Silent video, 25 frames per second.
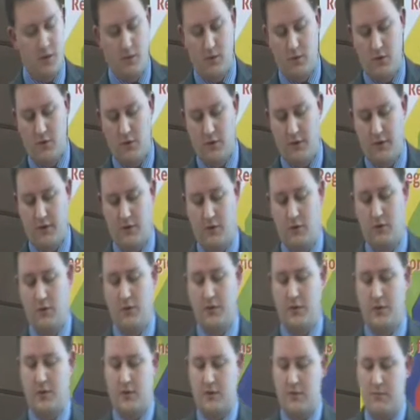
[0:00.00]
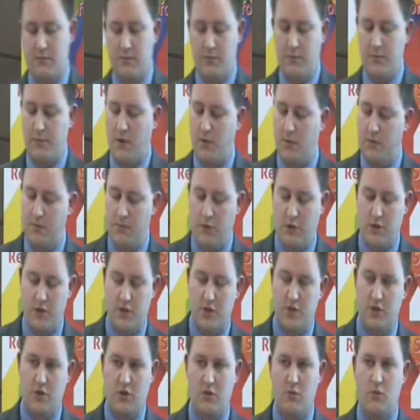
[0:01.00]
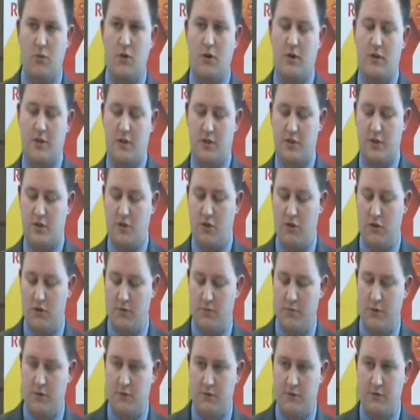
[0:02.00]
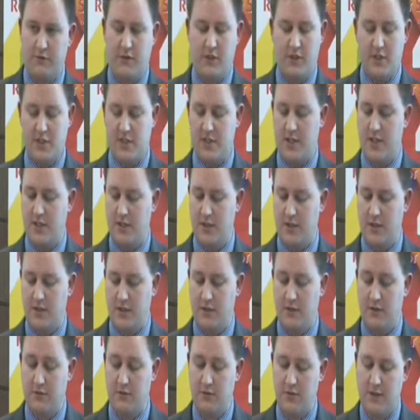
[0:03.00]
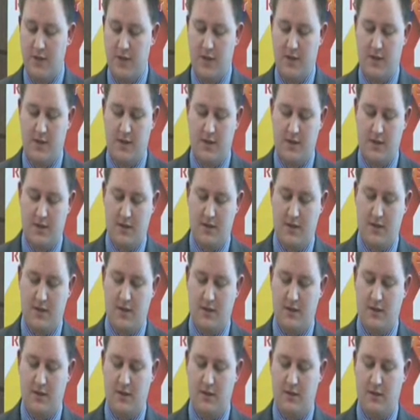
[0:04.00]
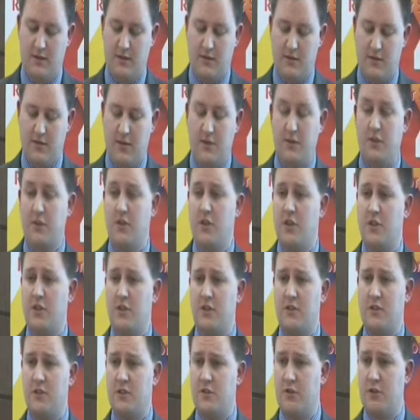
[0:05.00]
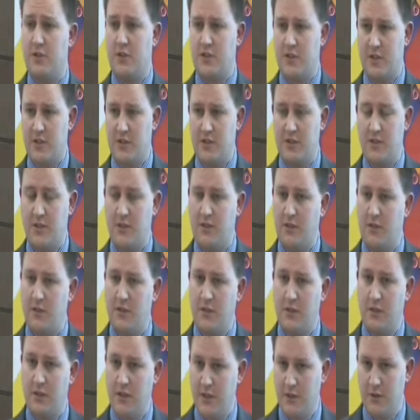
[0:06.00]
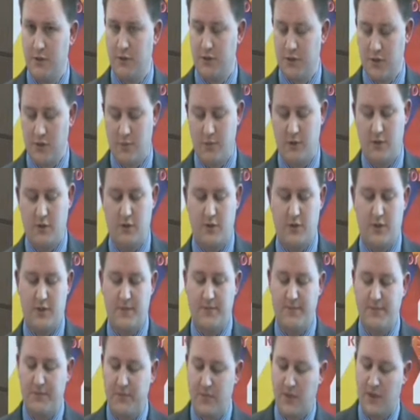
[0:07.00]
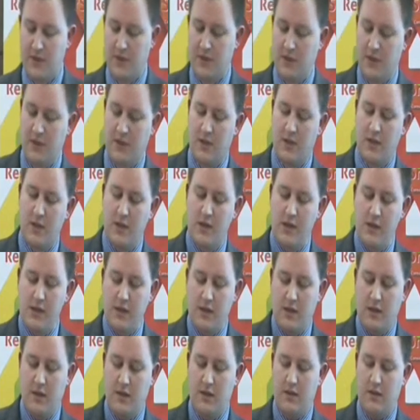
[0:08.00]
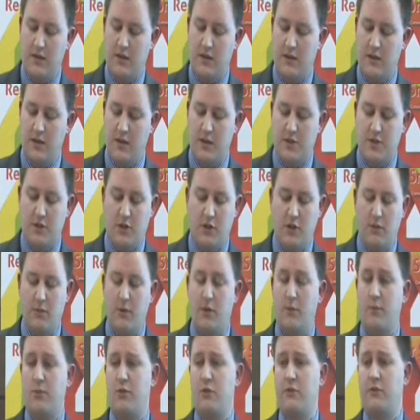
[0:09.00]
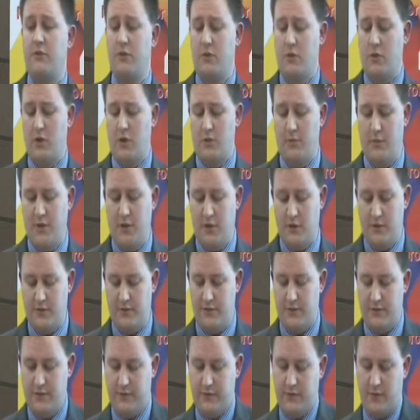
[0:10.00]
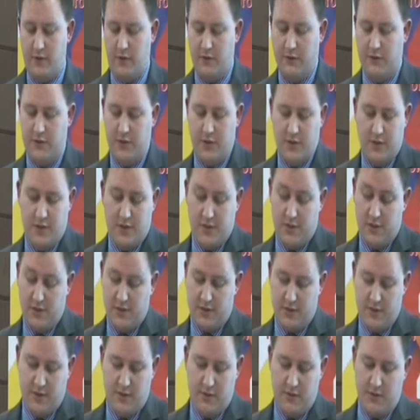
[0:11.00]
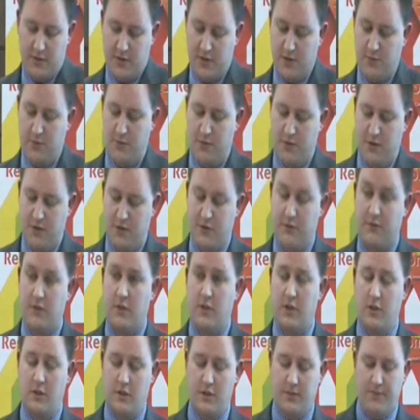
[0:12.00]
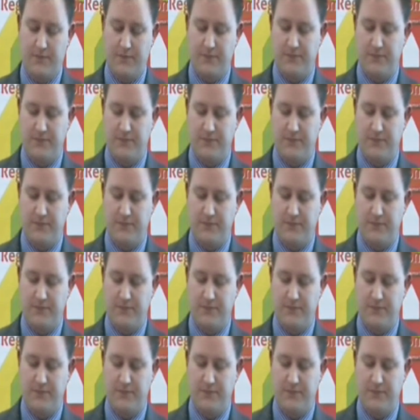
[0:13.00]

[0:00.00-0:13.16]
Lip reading: going through is Public Bodies Joint Working Scotland Bill, very snazzy title. Integration does not exist in the legal terminology. It's all about improving the well-being of citizens and the recipients of care.